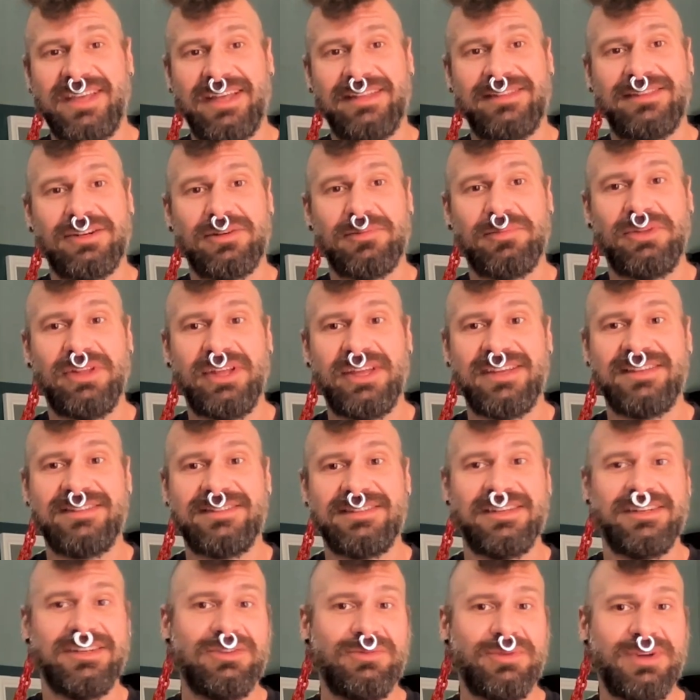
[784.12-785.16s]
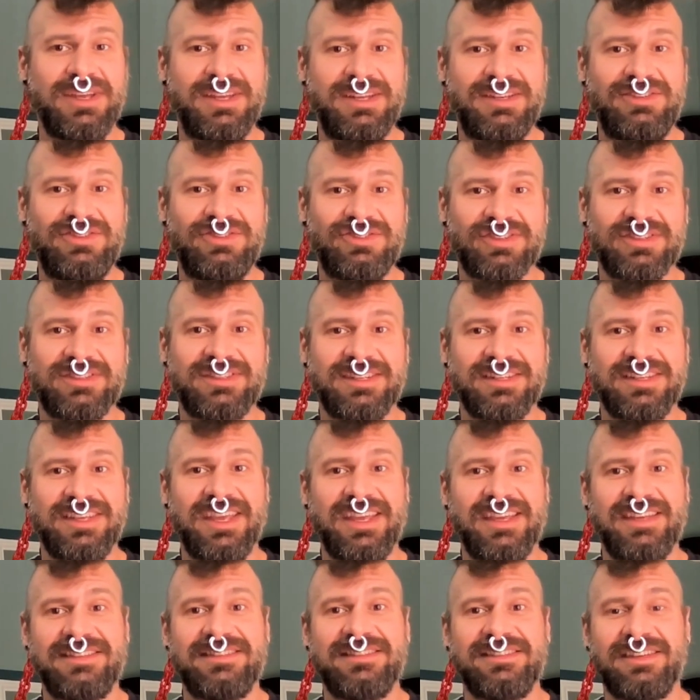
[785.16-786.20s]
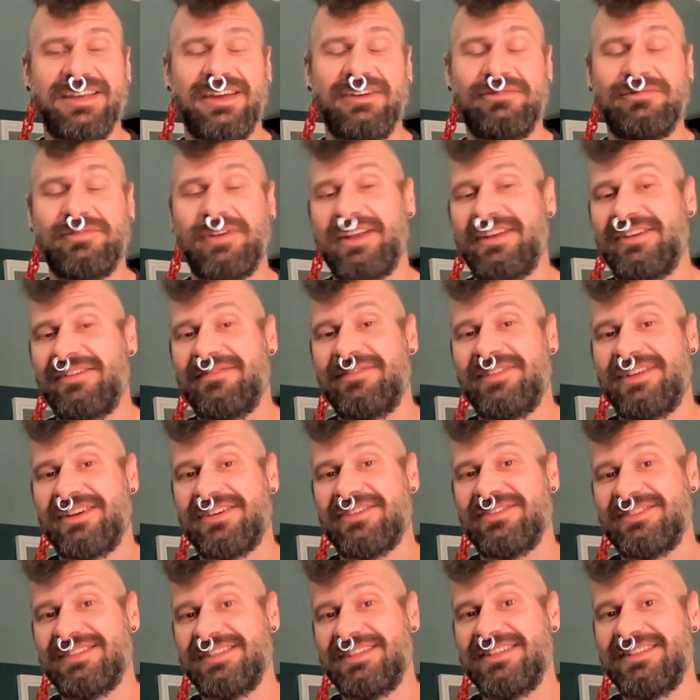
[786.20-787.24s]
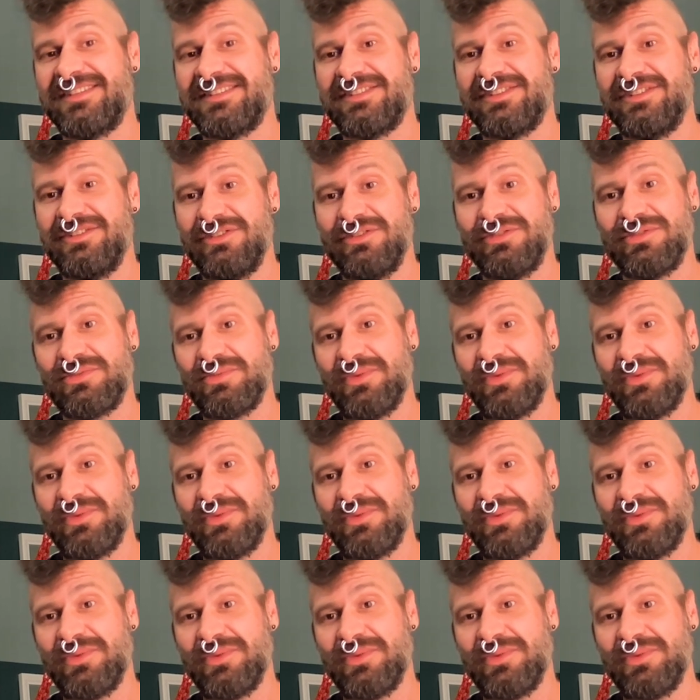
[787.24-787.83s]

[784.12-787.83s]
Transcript: at their place anyways, just in case a friend of theirs needs to use